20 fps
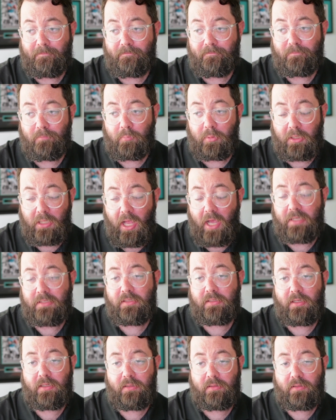
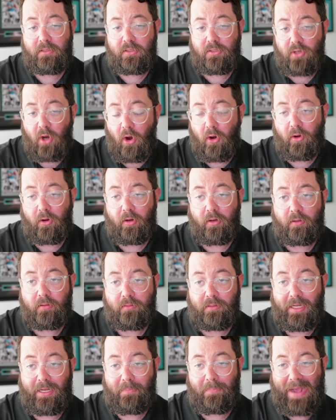plus starter
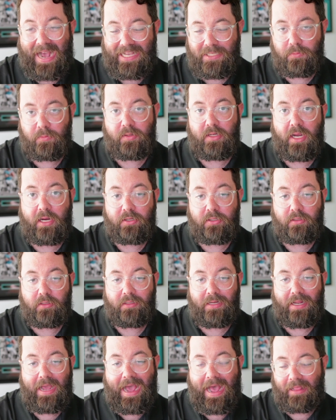in pass
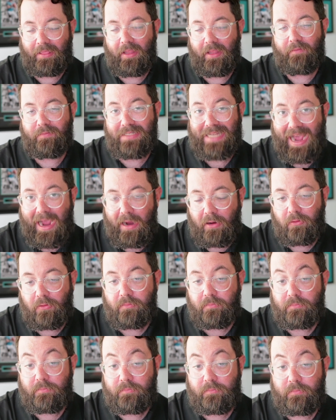protection at left tackle.
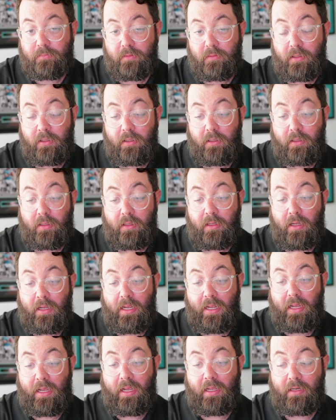
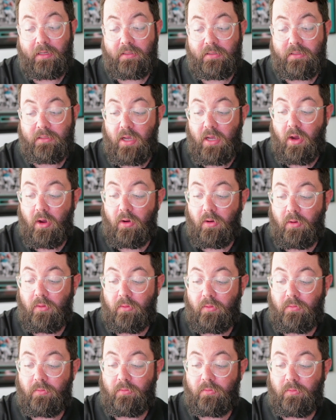And so
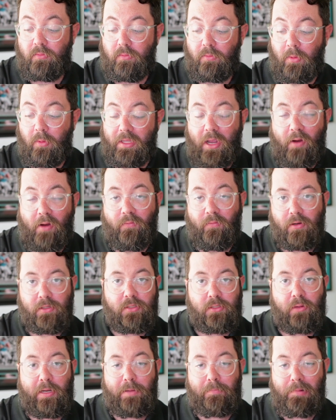with our first
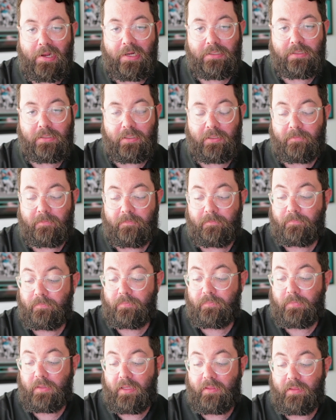3 picks here
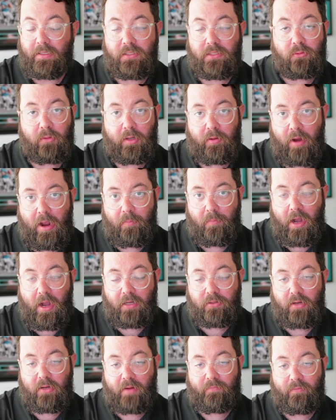in this 3-round mock
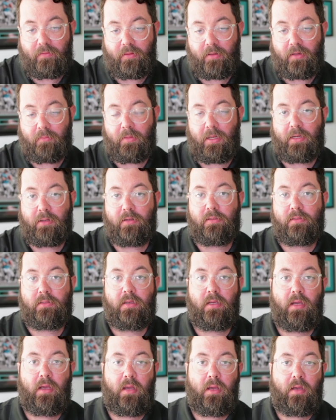draft for the Commanders,
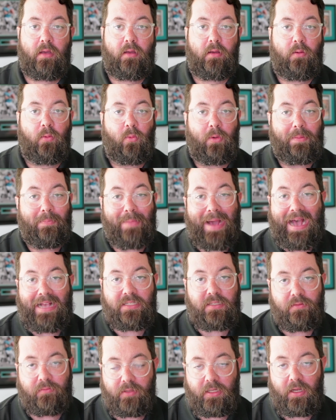we
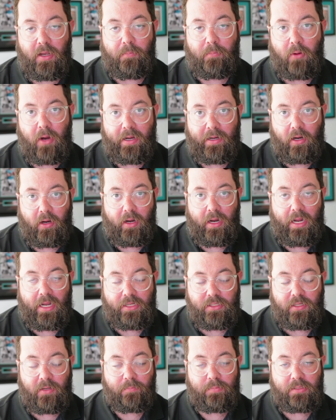massively upgrade our edge
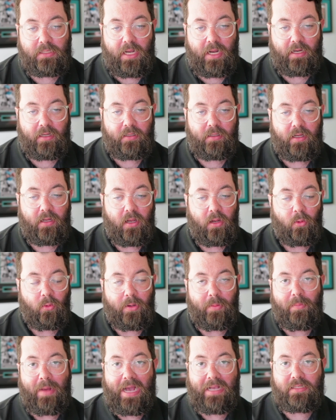upside. We
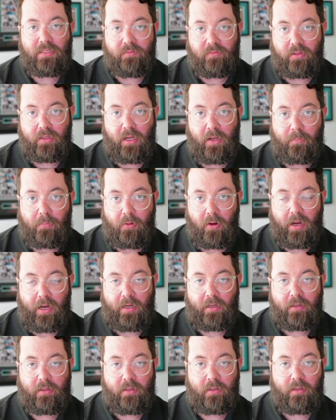massively
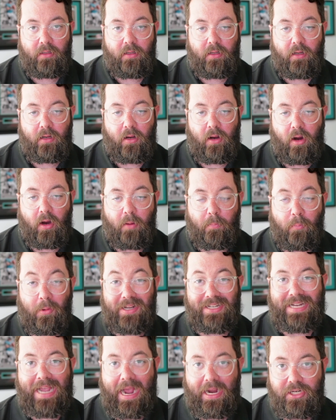upgrade our
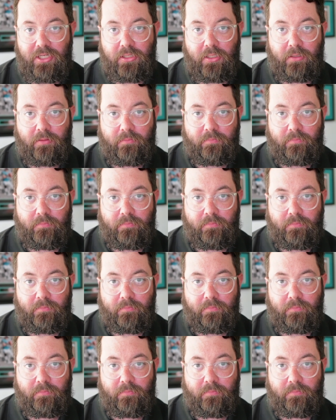protection